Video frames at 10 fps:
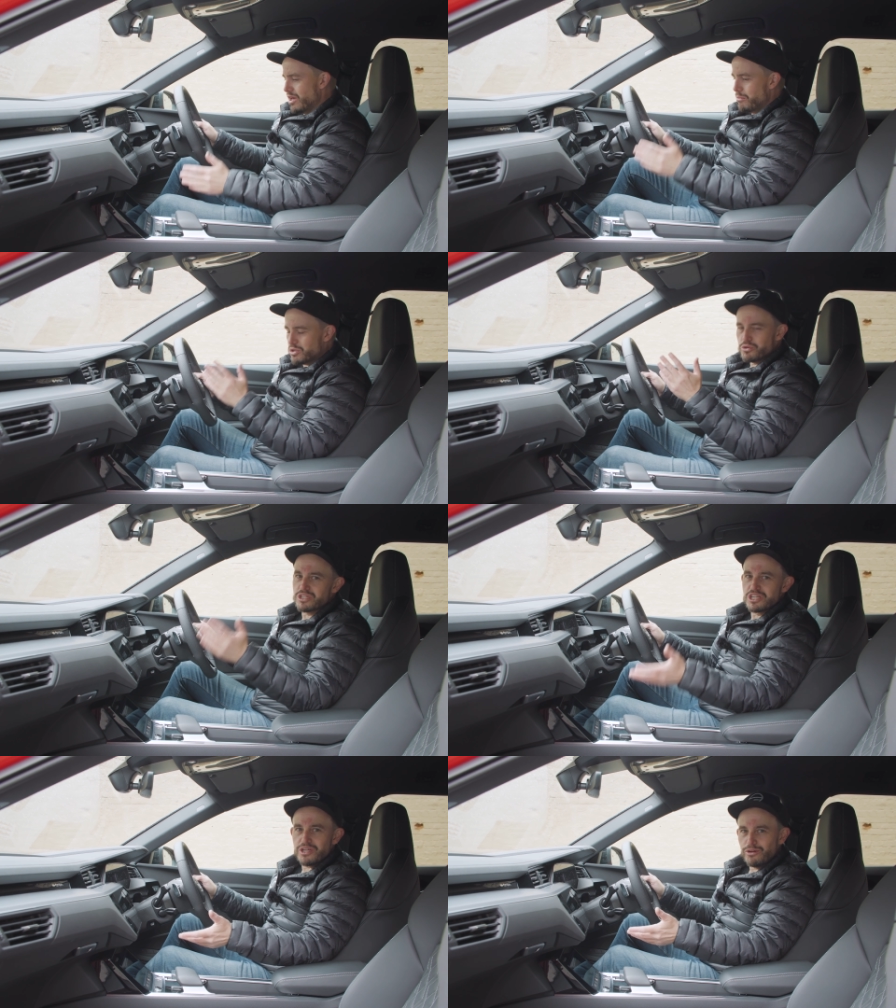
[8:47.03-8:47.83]
A bit
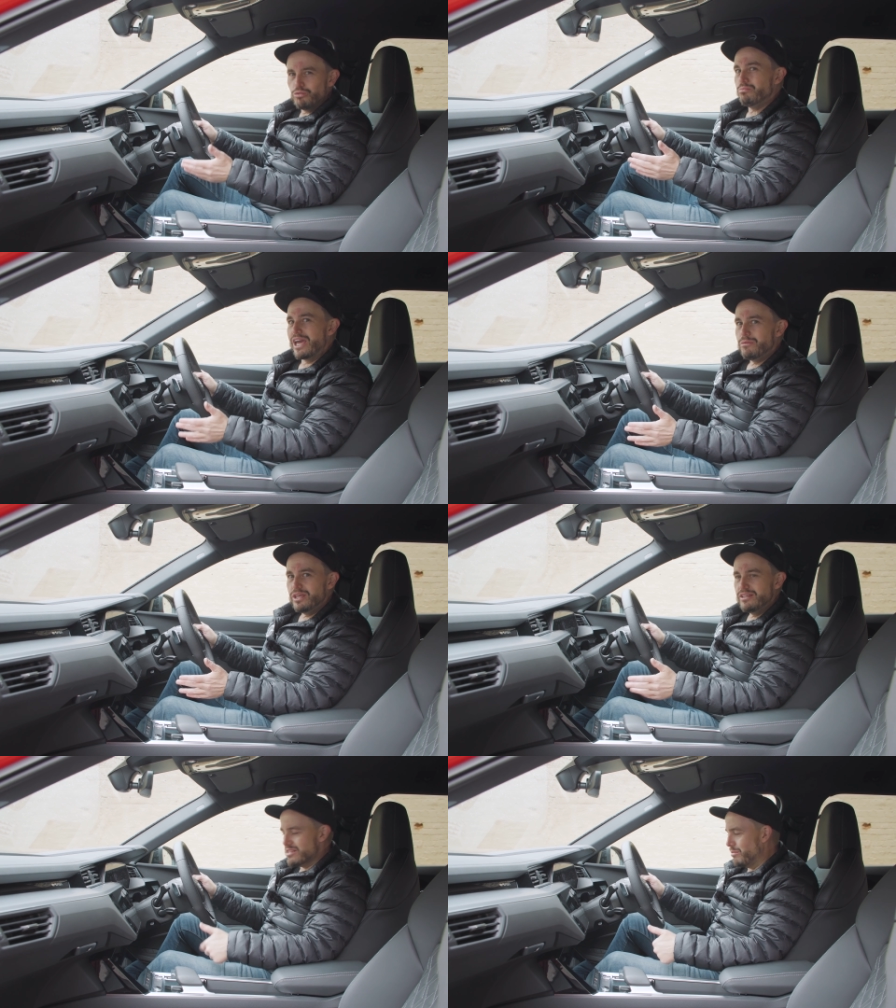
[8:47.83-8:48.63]
traditional,
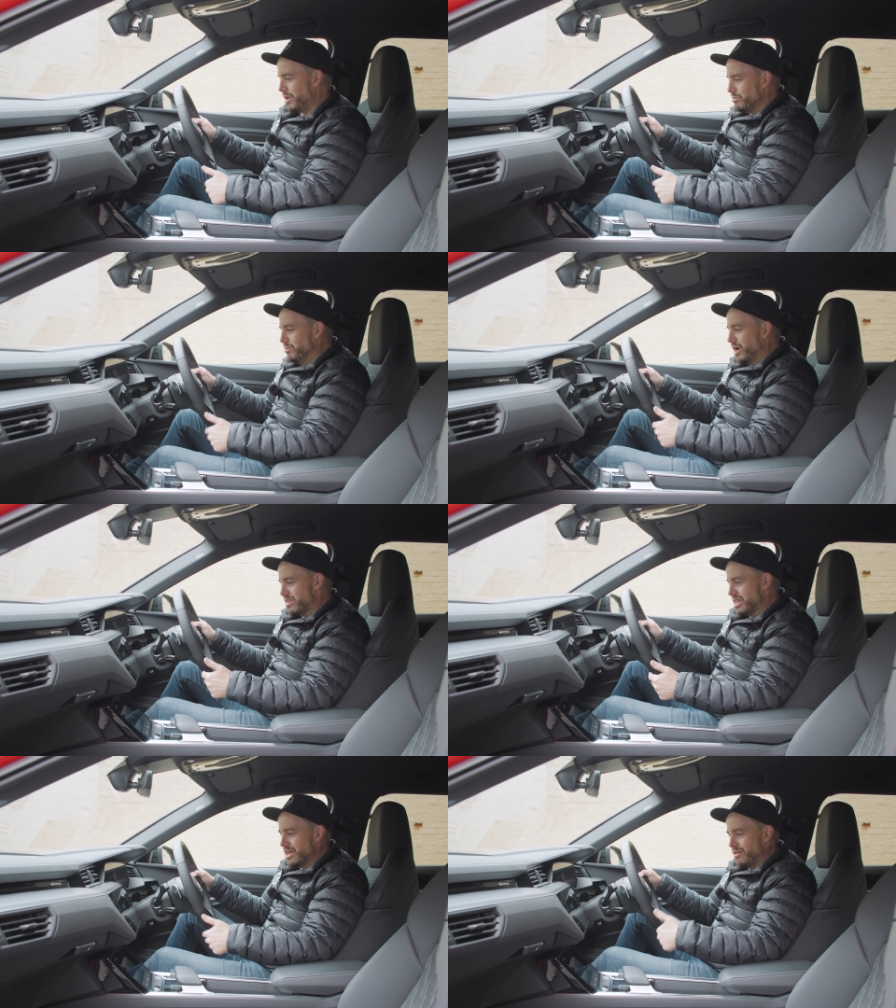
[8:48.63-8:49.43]
maybe. Some people might
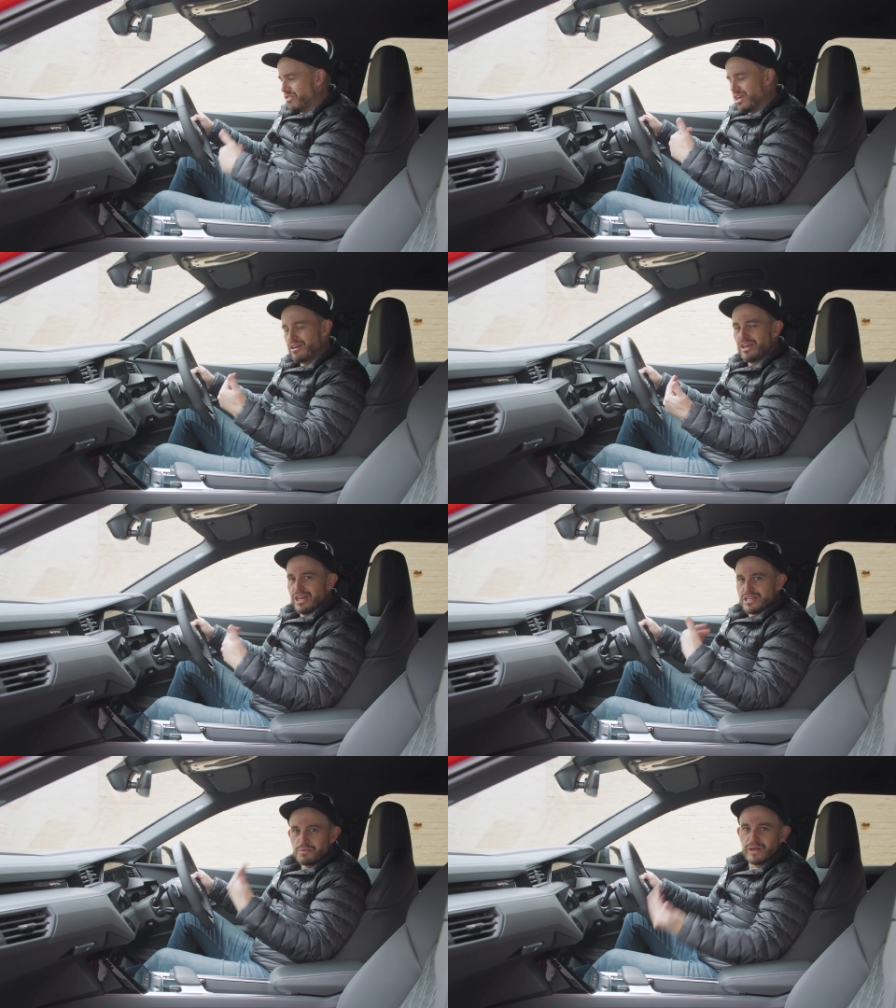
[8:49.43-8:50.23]
think if they're
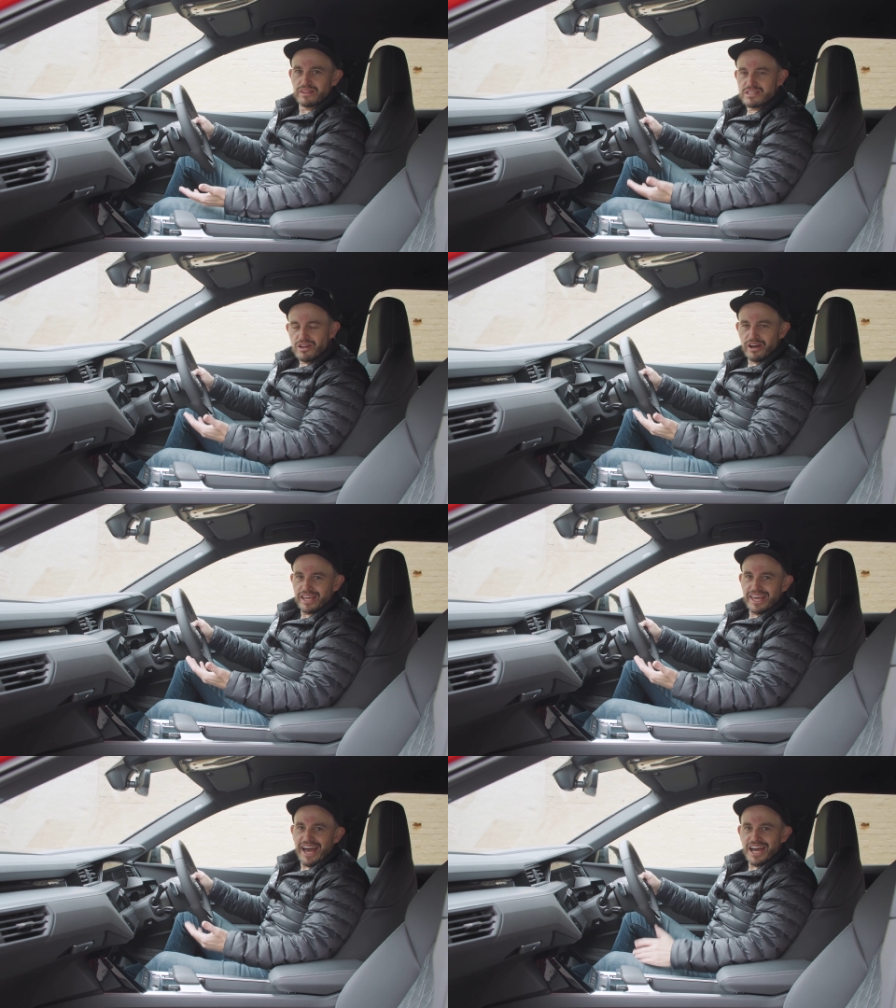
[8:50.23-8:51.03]
spending this kind
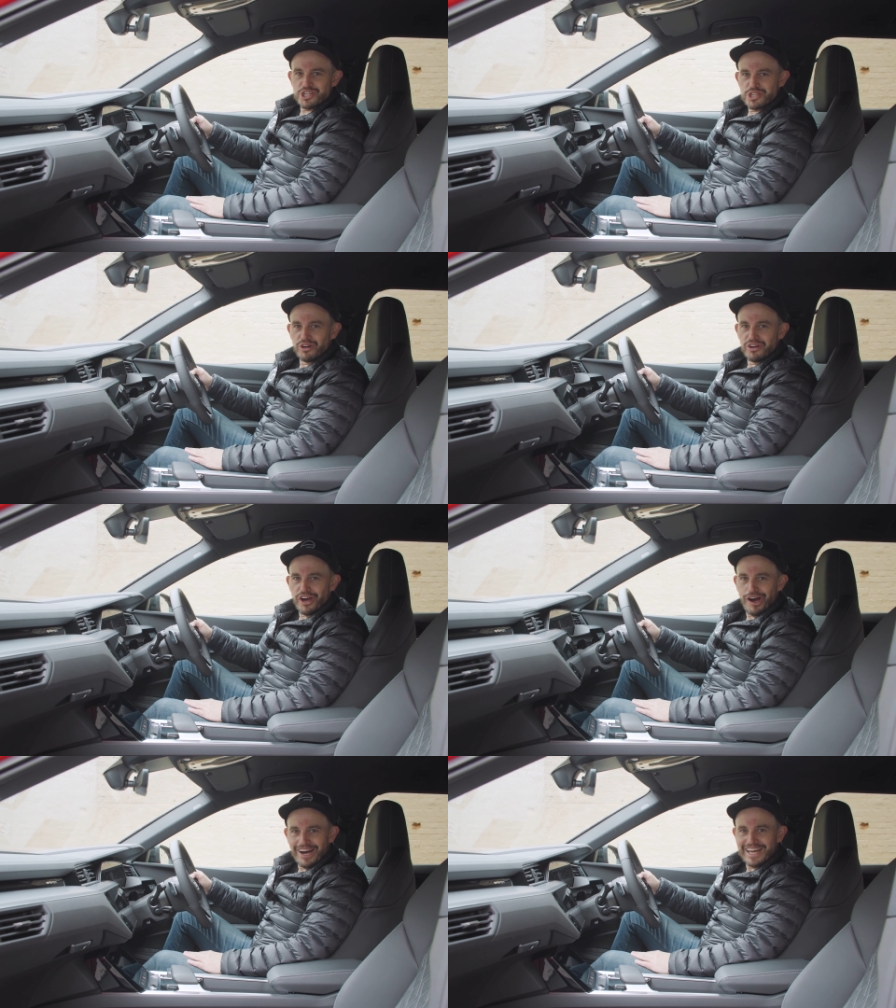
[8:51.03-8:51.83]
of cash on
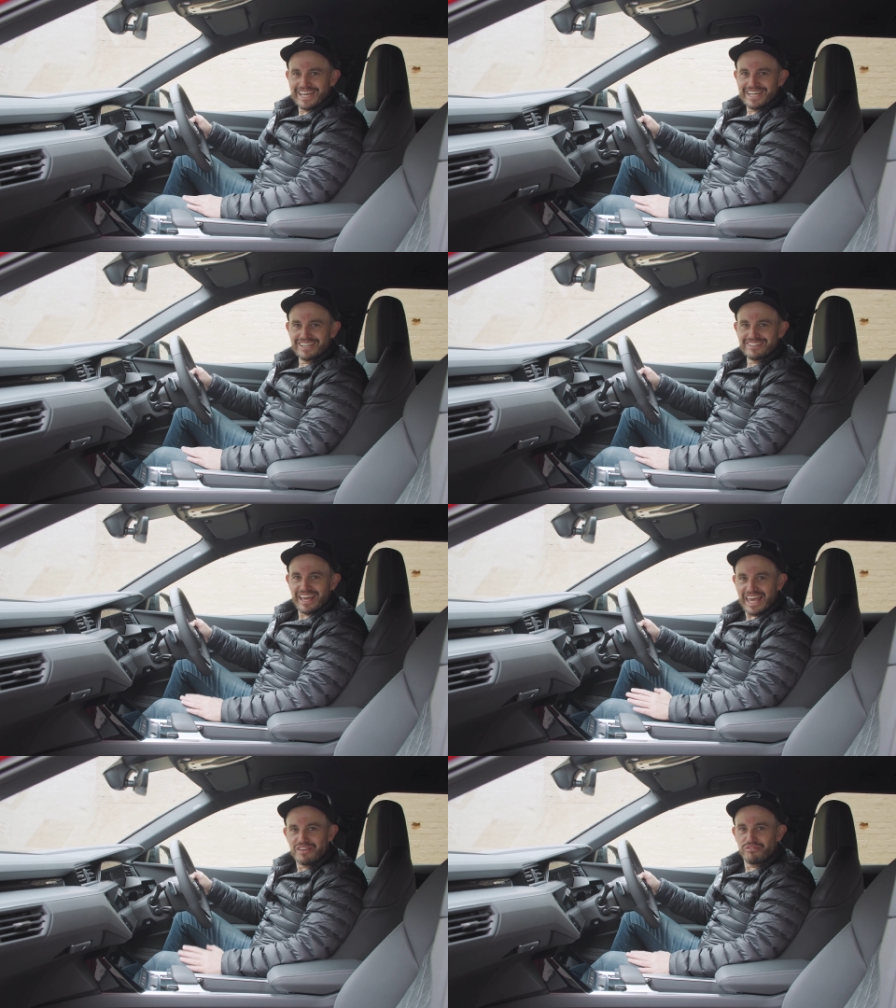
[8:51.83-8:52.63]
a high end
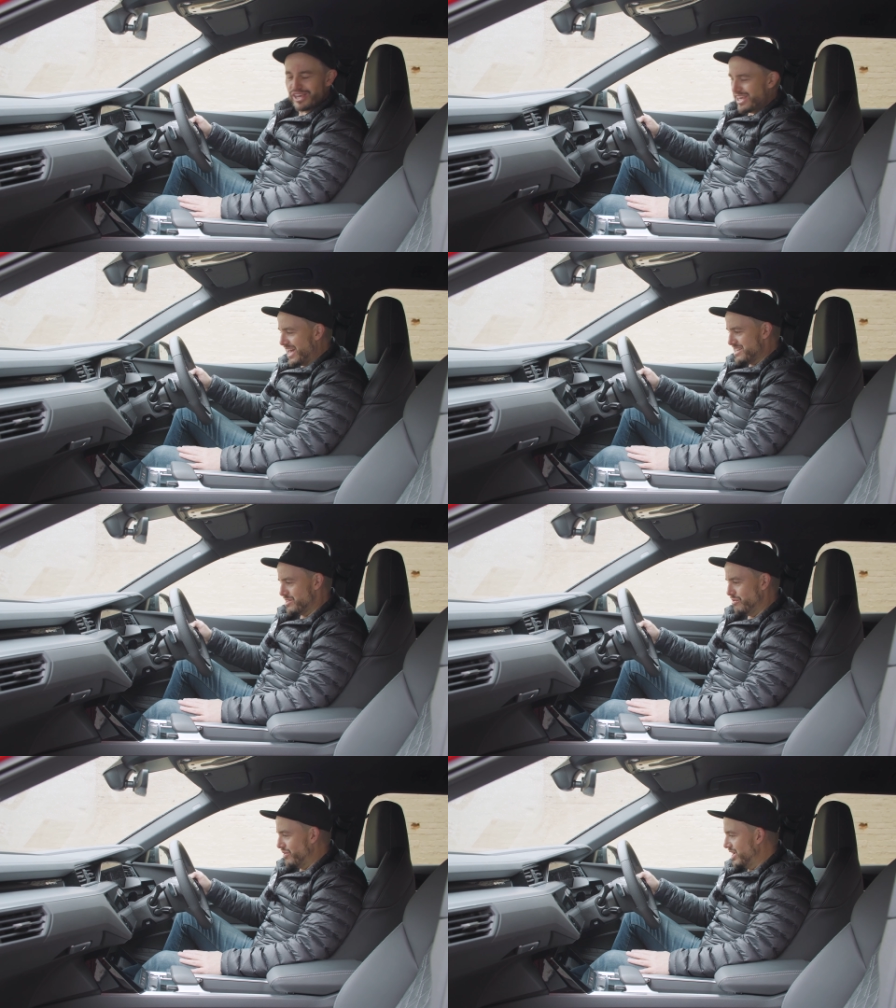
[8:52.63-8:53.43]
EV
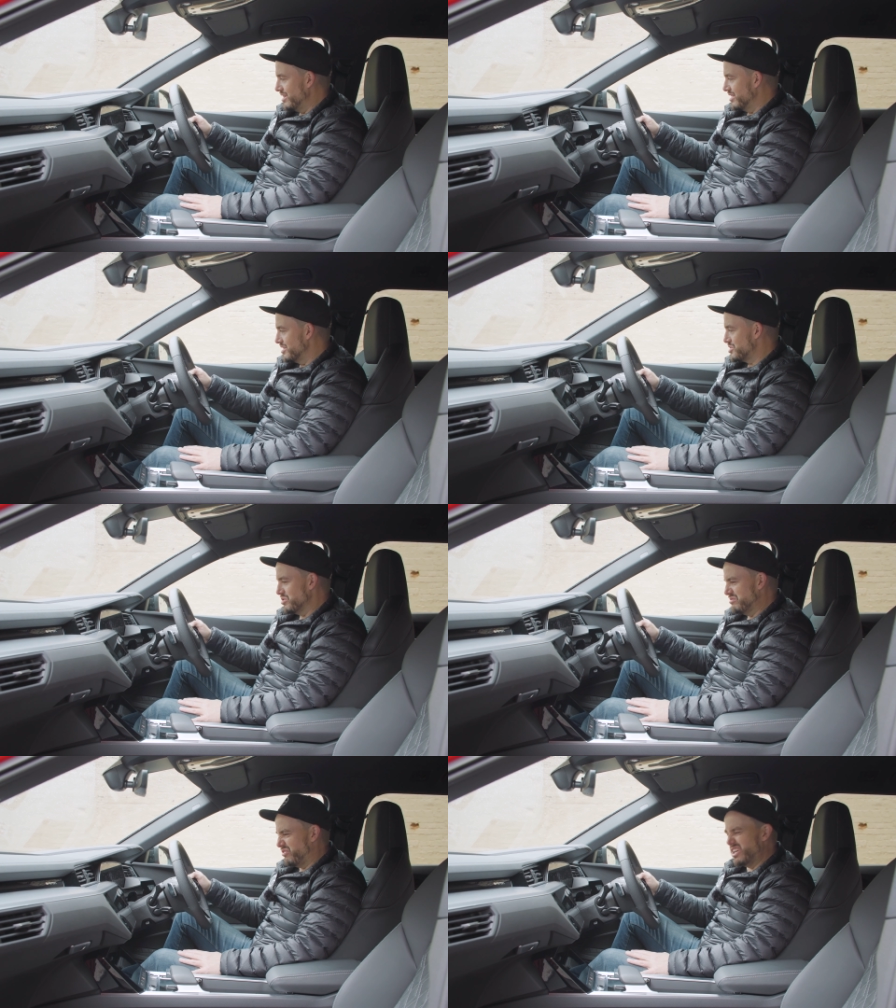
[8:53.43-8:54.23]
SUV that it
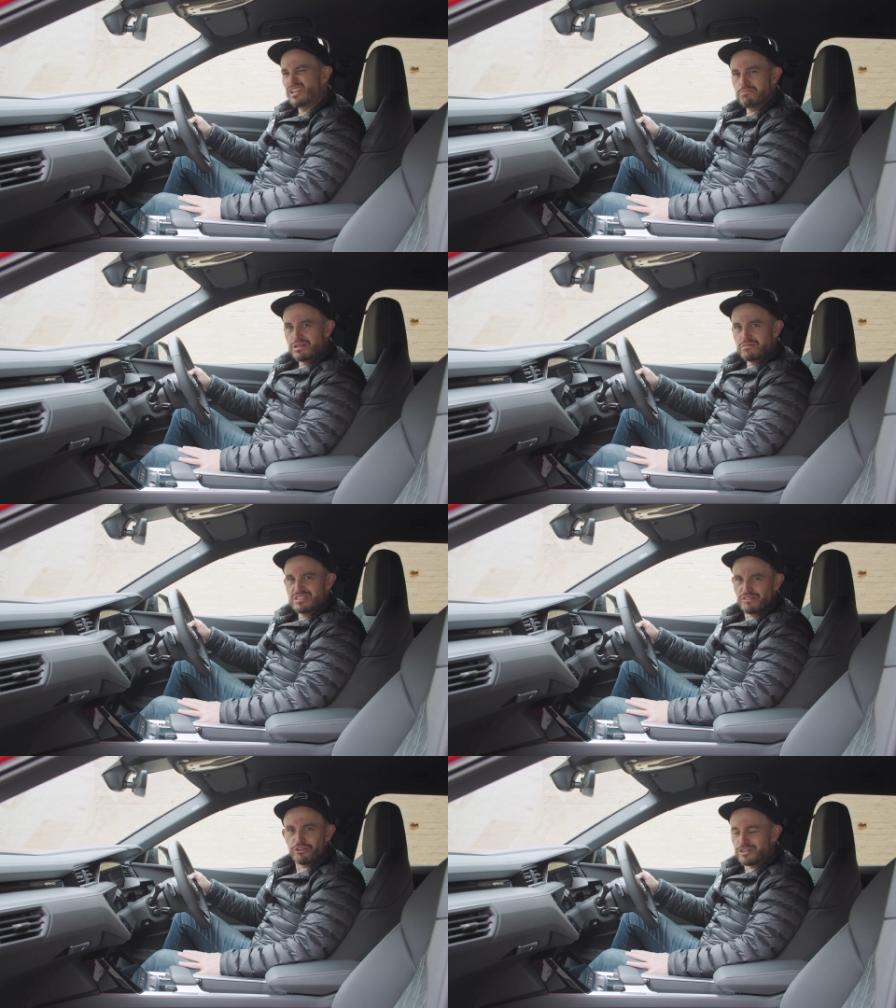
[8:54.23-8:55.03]
should feel a bit
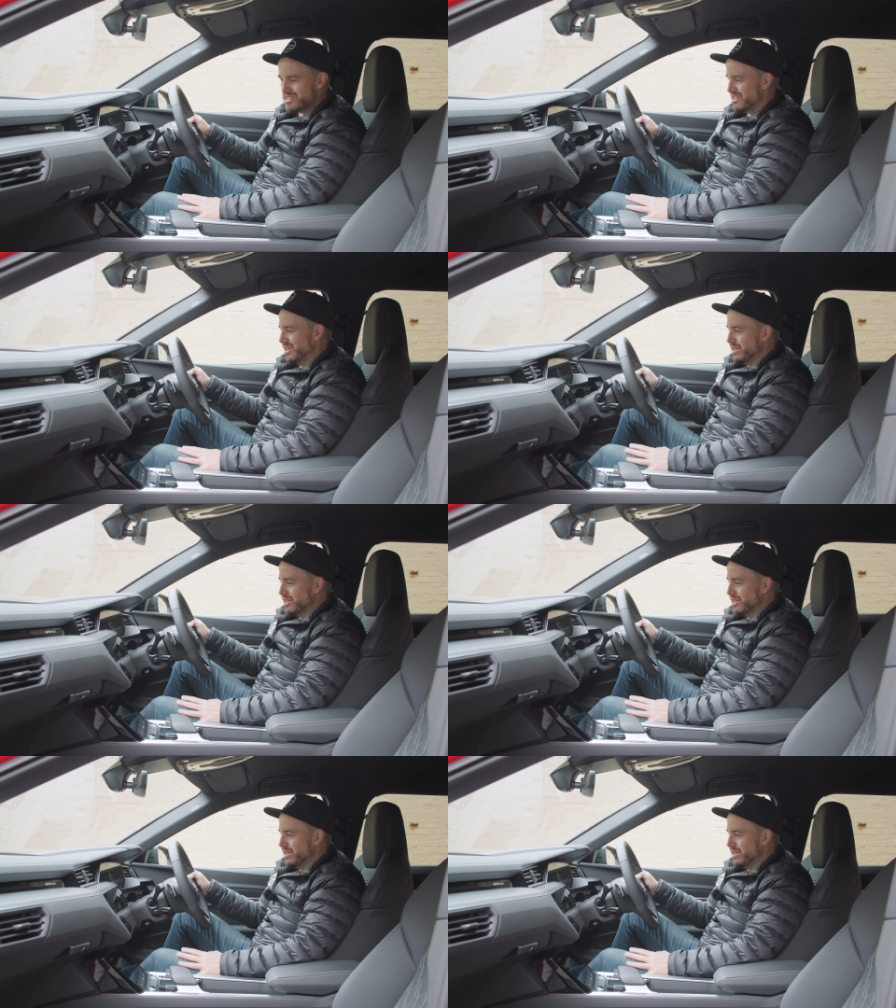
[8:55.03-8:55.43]
different,